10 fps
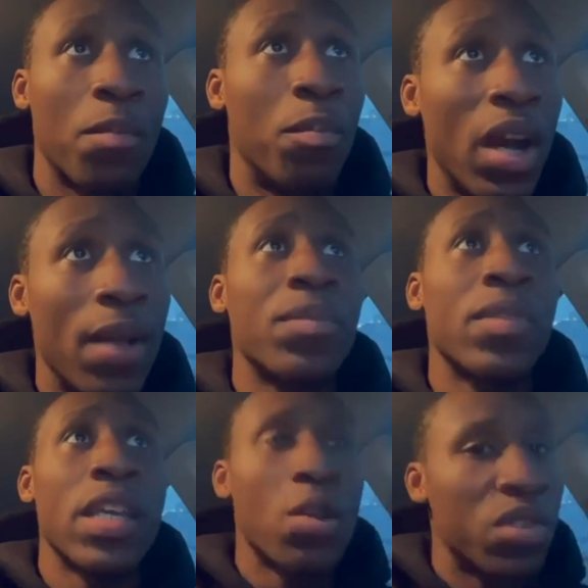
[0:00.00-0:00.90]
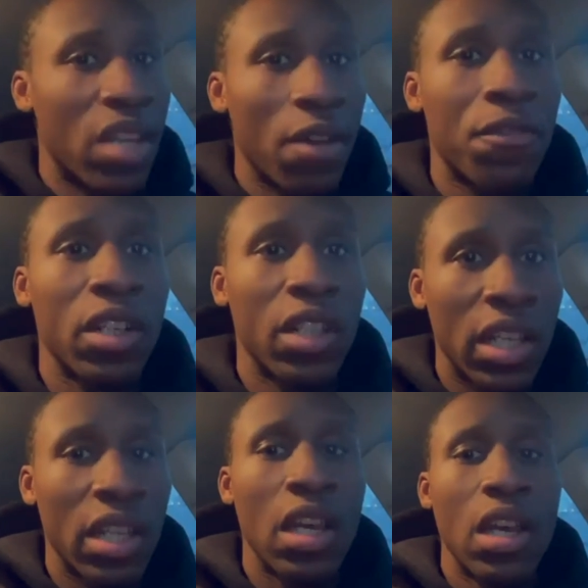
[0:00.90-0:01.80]
But he was
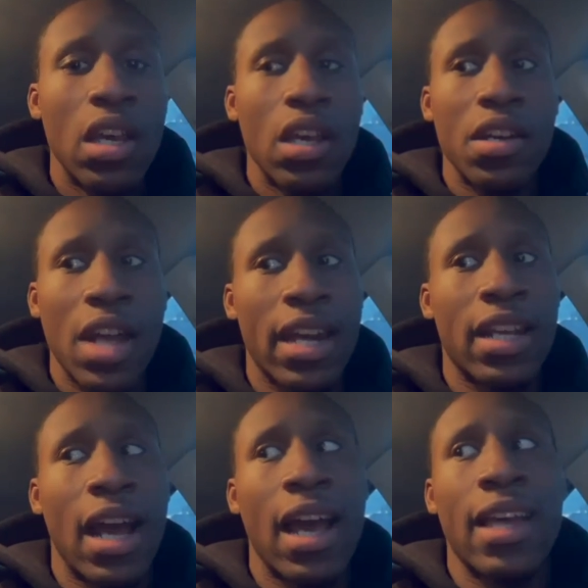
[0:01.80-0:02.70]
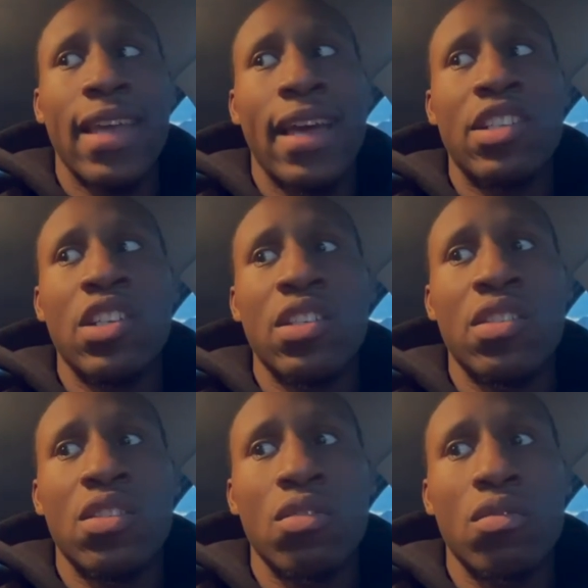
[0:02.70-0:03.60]
definitely not a guy that
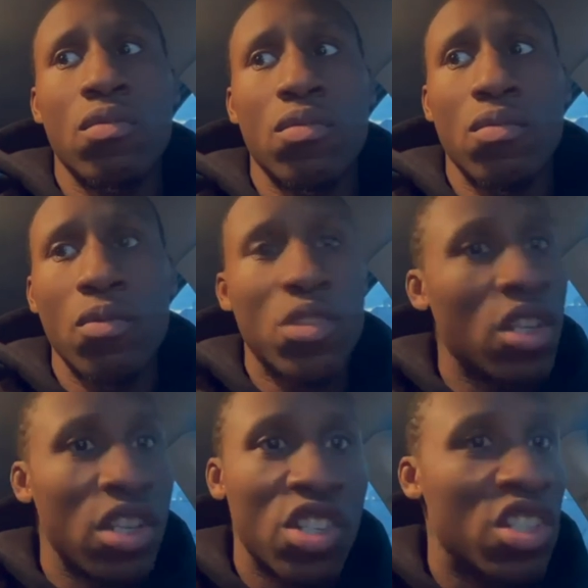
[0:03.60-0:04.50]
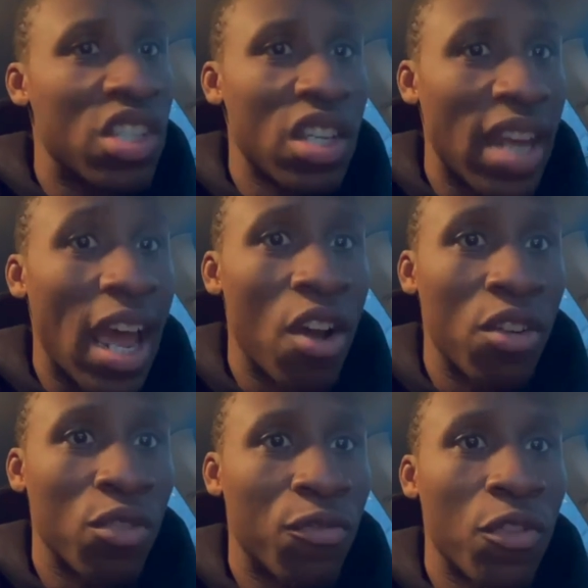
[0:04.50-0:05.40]
just was gonna just sit
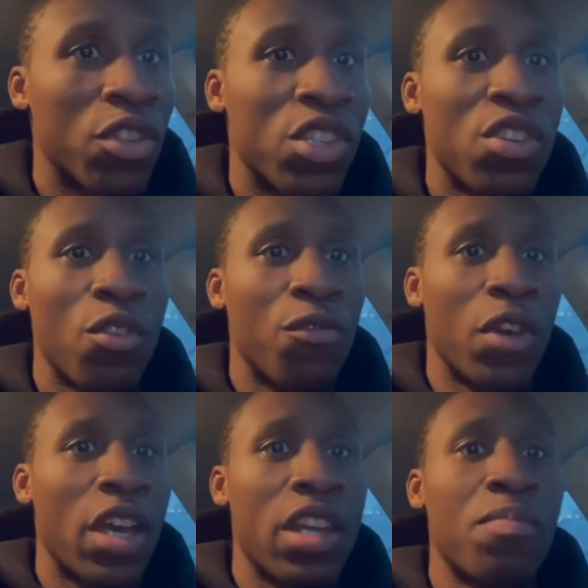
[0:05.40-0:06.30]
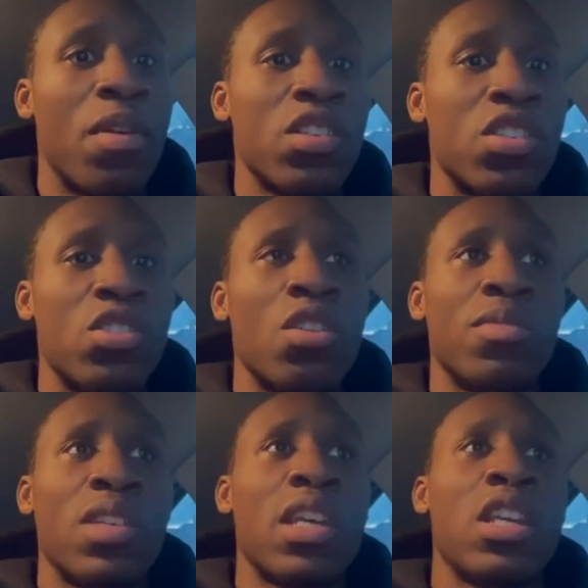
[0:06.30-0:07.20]
down for you know for any punch. You know what I'm
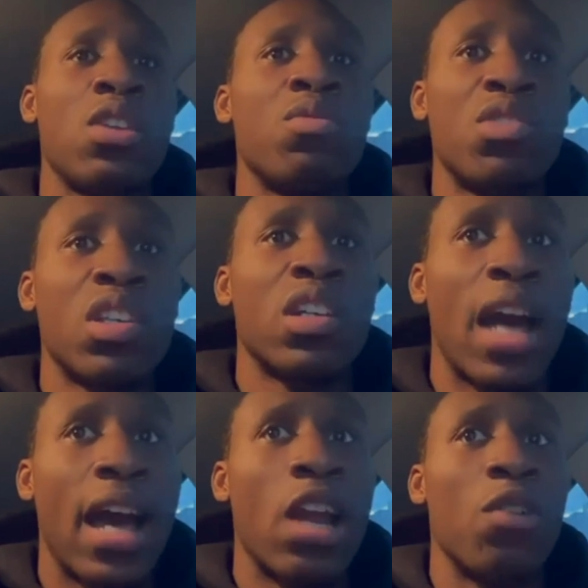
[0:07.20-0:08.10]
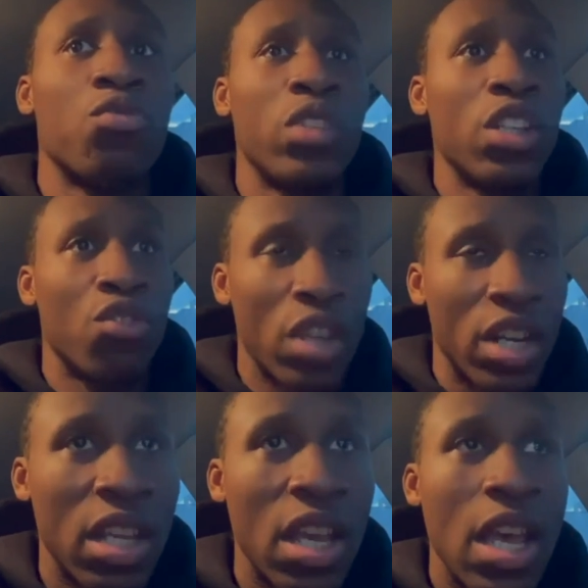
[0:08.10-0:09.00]
saying? He was a guy that was really
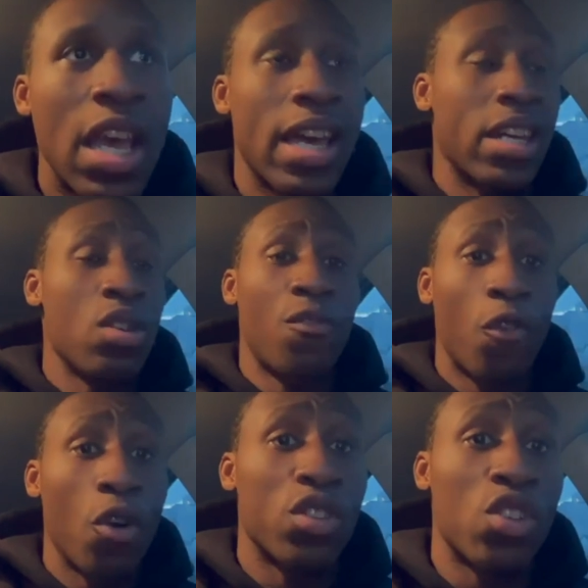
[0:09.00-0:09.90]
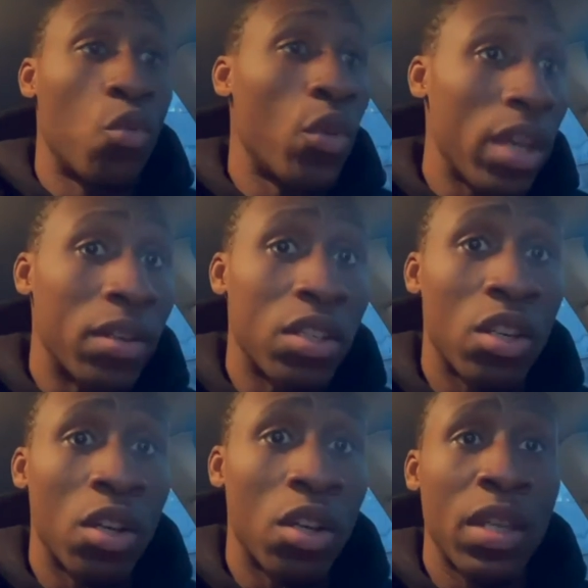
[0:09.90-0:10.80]
gritty and he fought to win. You know
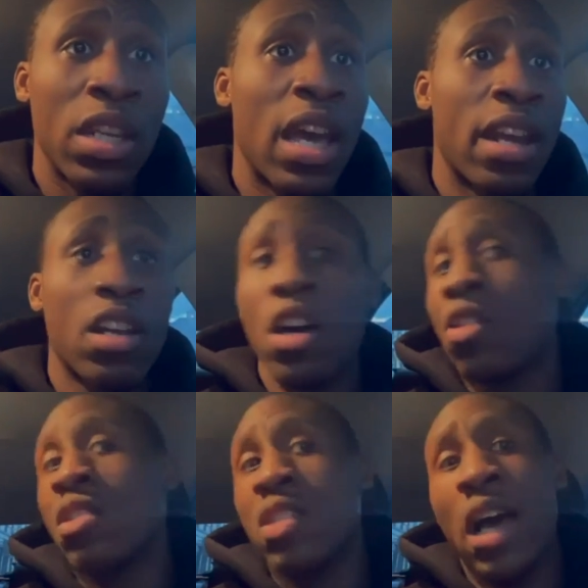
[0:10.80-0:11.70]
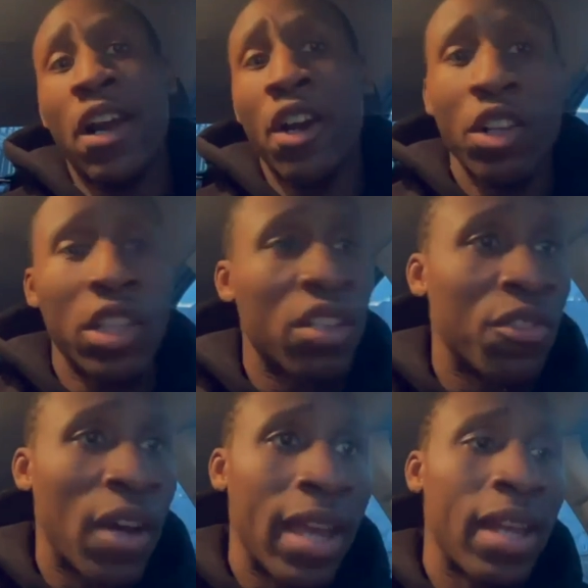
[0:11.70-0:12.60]
what I mean? He had a cut on his eye early in the
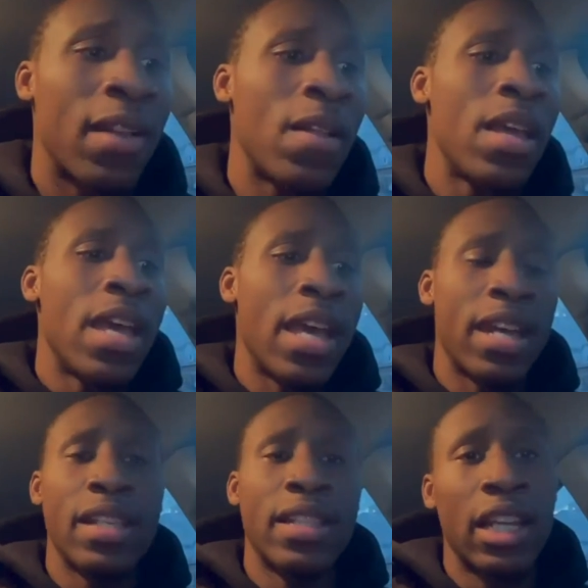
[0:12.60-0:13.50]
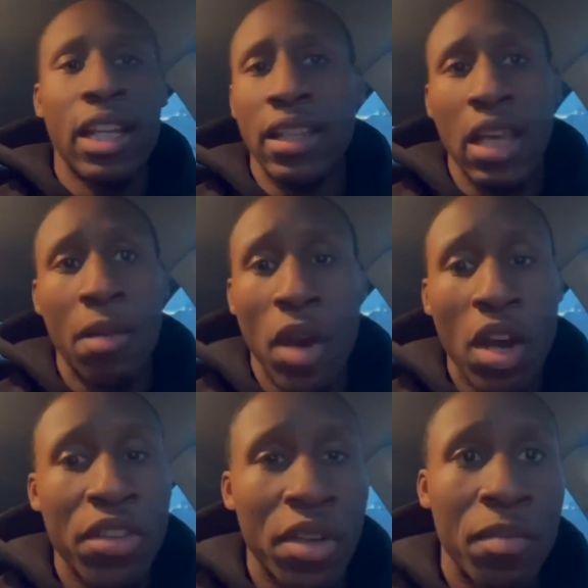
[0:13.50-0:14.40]
fight, and he didn't let that
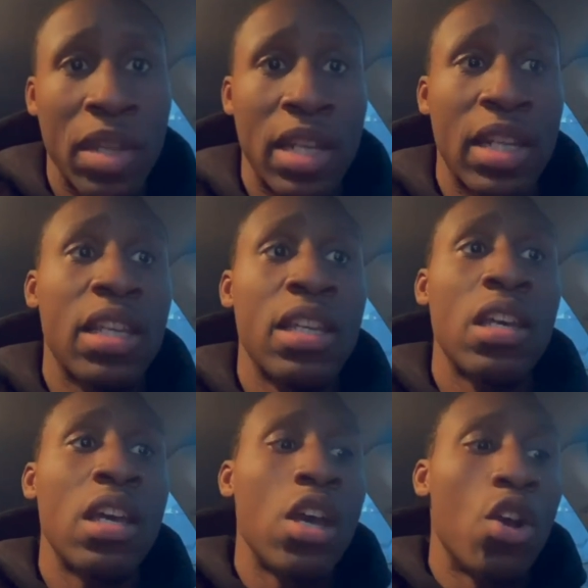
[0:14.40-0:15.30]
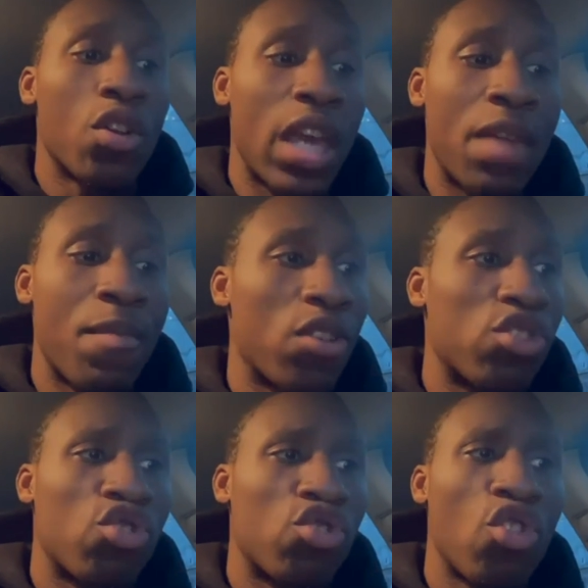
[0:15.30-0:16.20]
bother him. And he came out
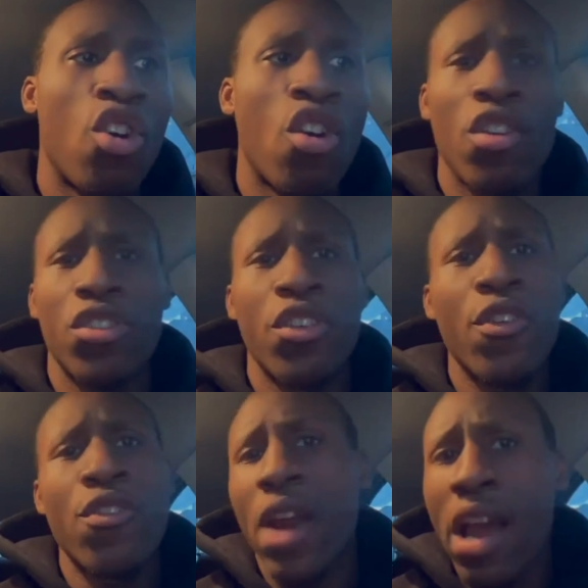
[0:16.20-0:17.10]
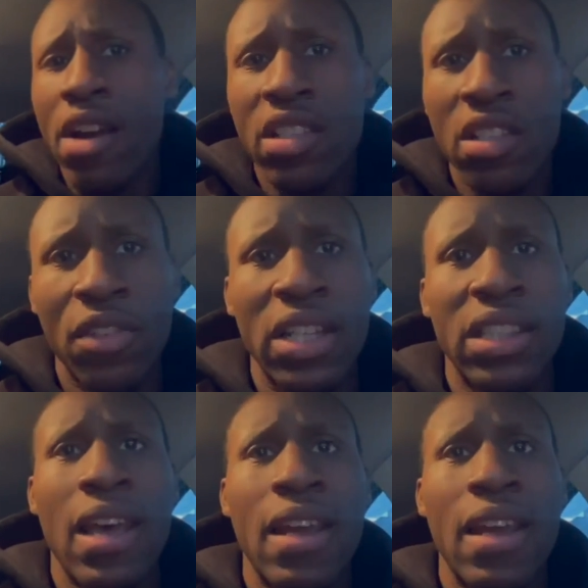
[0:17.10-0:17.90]
strong in the third round and stuff like that.